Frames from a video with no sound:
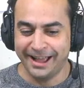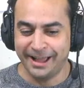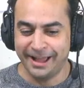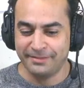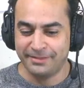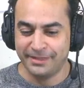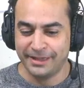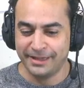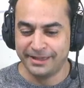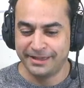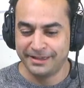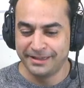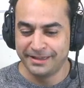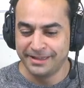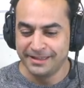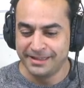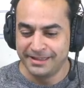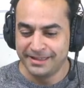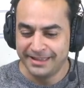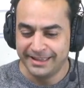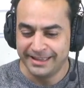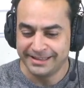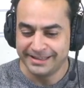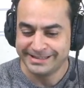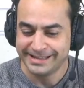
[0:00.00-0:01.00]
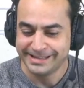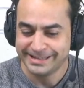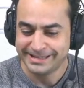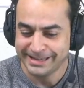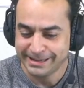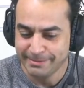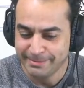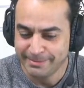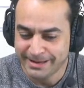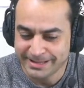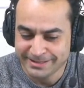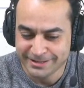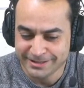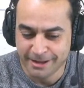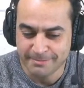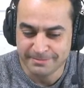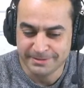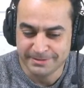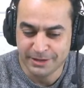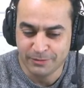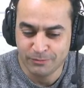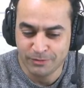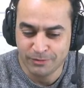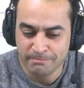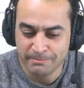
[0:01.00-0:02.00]
think it's going to take a bit of time
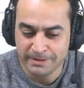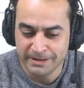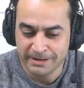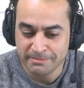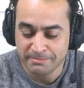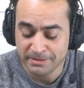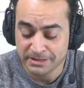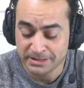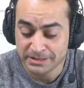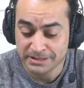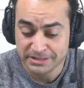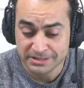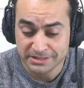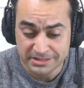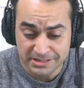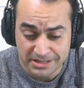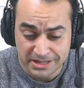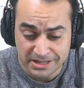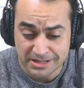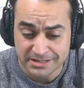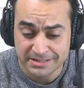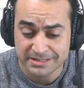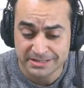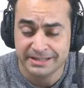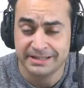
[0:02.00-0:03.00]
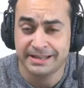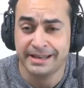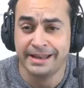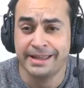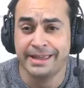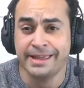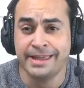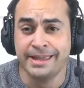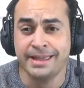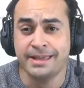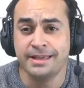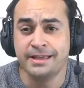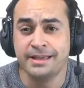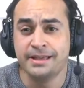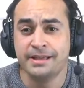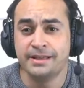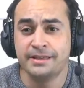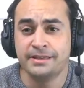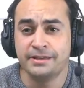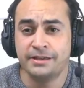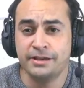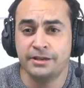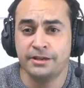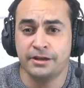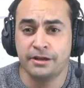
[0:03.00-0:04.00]
to hit 1 million, but certainly,
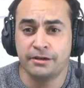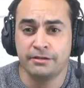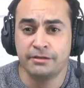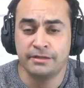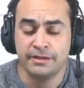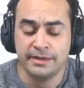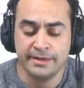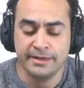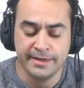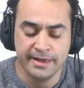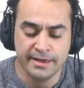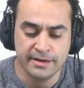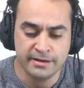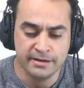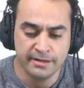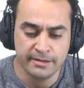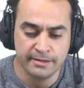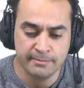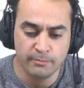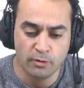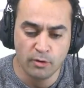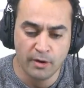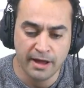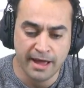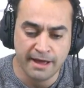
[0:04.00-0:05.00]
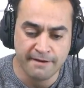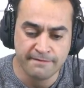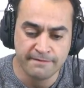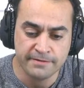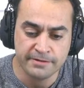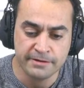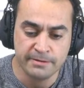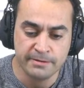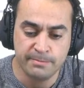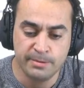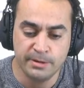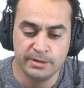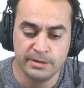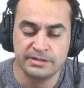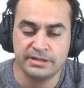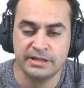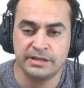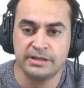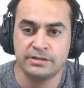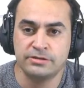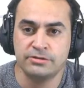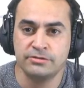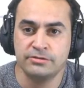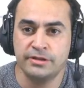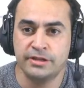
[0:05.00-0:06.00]
the more effort you put
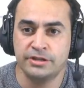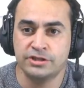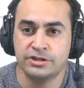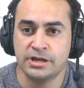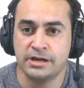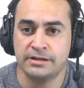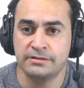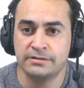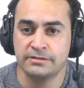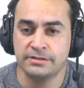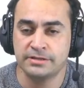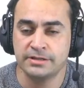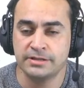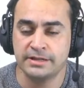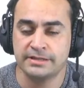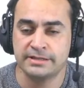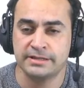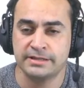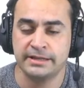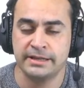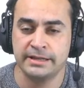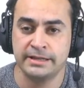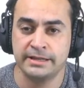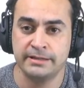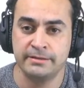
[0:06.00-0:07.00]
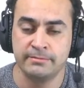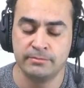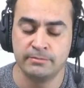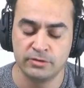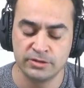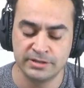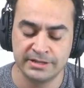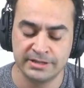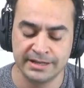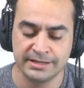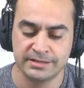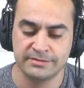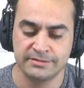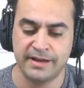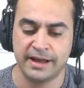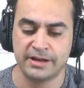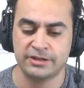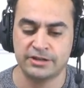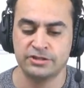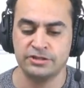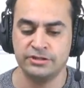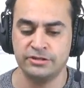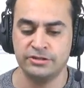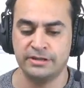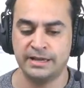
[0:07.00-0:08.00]
into the channel, certainly the more
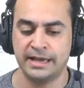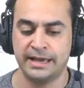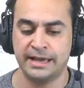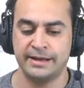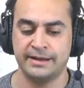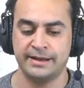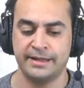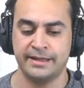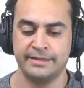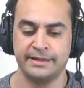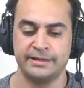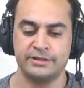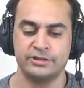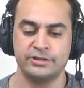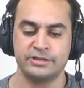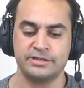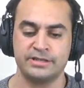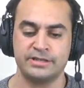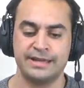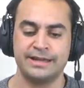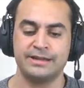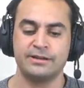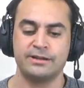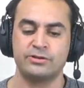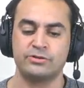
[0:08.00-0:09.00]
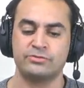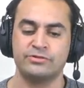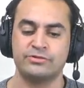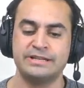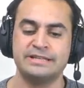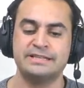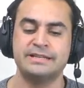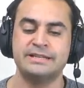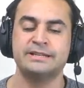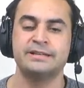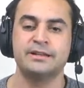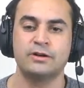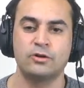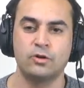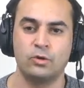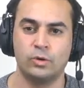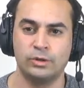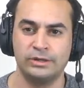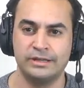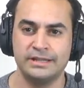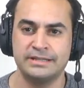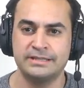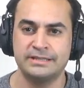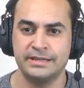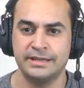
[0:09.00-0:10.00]
satisfaction you get. And I think just increasing the
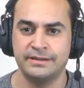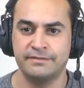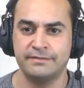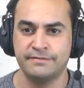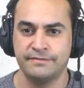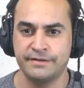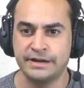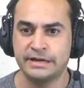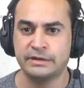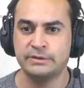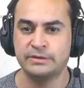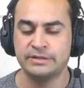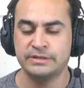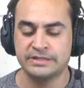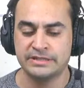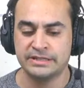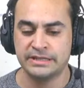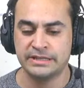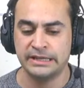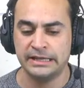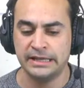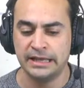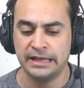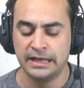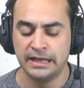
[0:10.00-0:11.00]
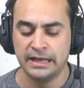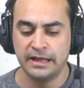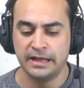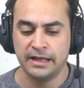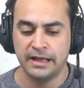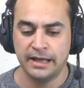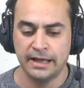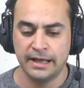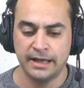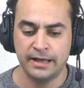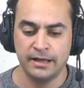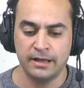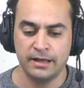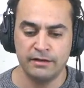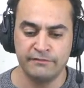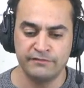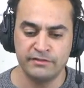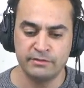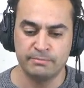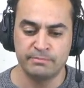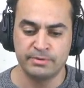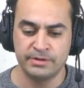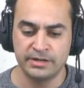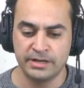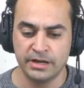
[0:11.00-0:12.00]
quality and frequency of
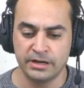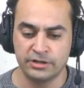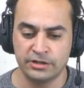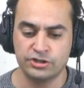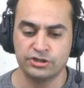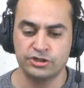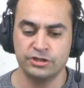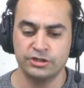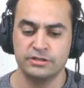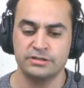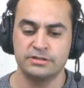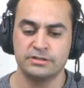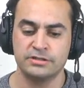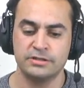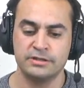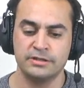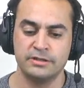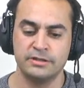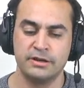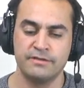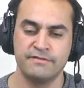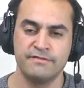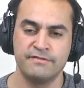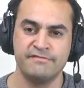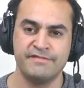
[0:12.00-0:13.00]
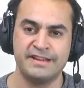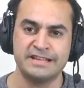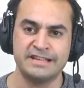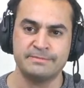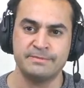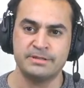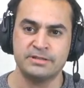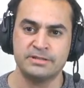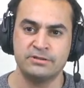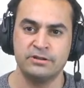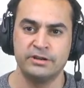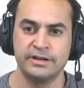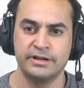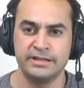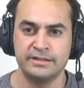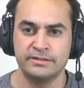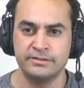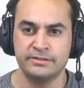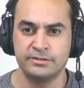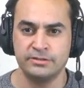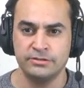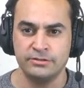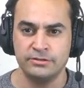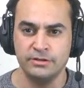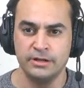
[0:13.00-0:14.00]
the production. So a lot of investments gone
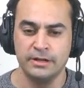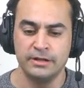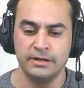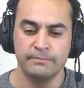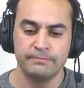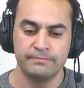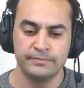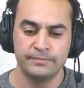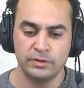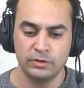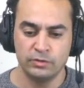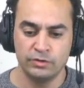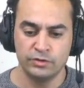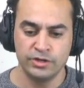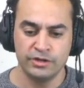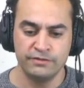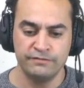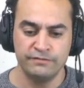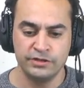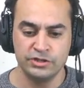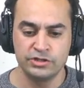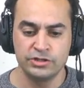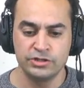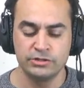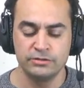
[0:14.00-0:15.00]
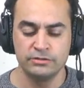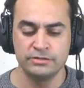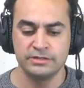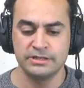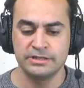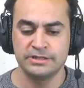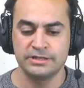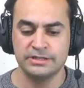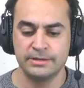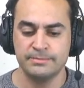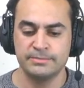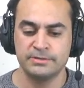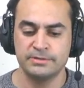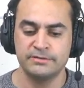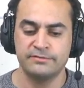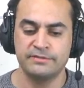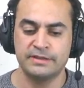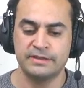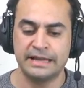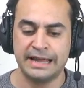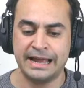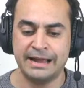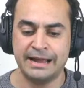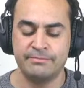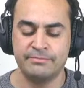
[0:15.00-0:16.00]
into the audio visuals in terms of the
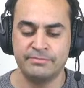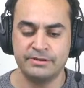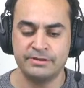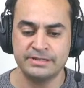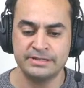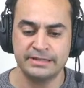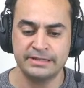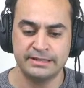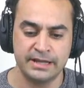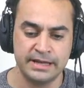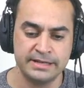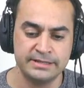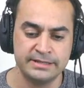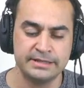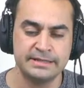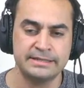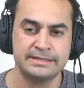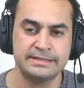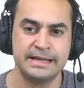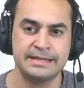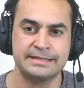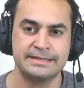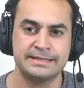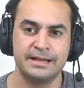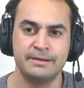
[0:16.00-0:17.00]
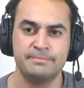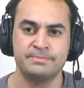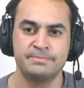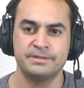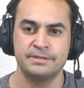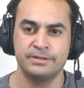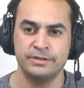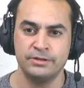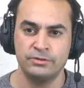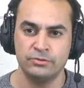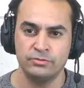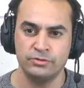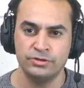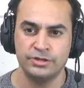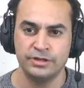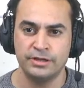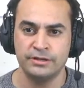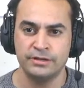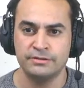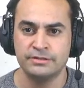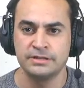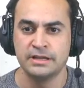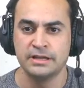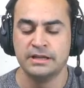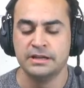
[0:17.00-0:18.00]
cameras, the lighting setups, and the
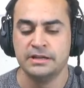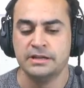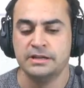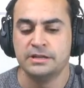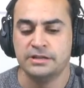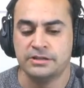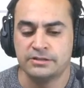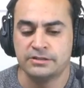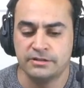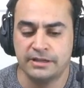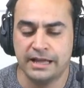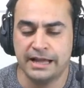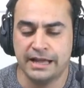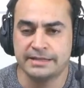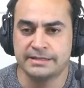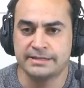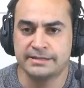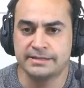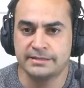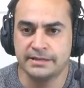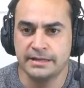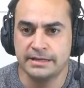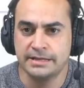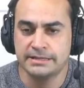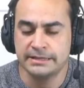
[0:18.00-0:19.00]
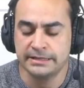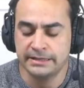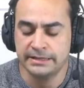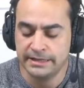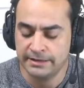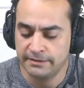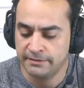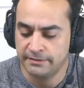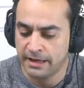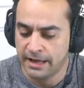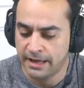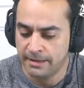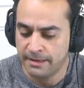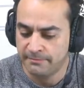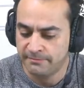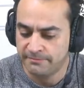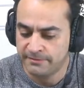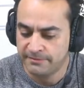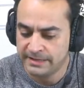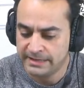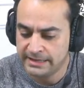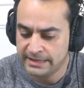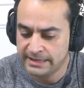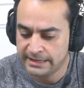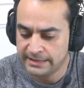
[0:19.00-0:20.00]
audios. So that's certainly
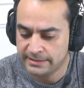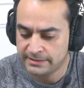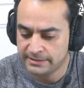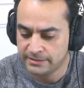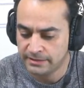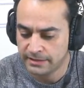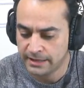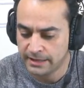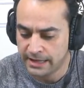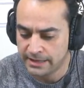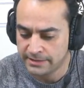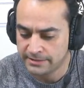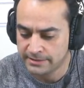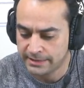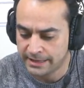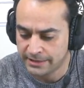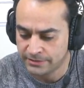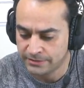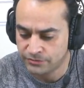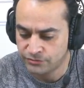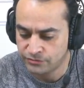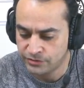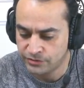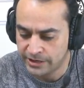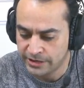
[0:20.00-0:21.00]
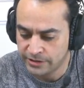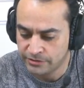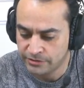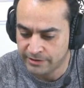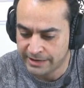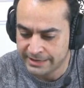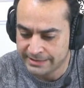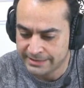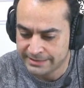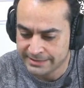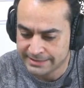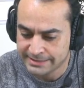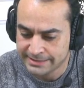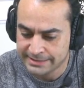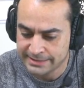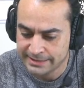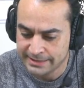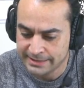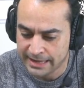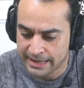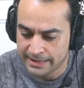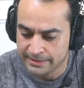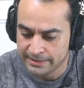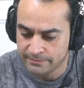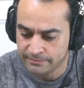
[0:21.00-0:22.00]
feeding into that. So that's really great to see
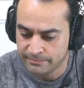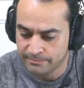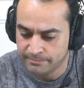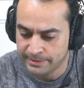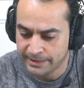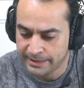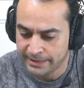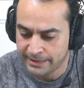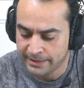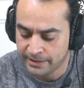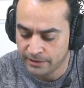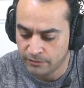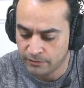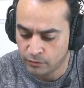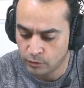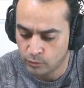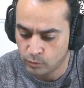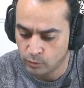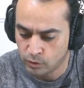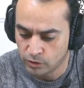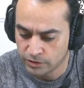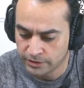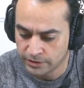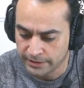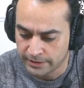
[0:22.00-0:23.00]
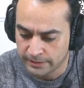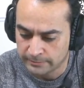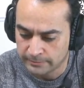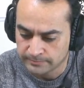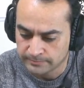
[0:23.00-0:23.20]
that being rewarded.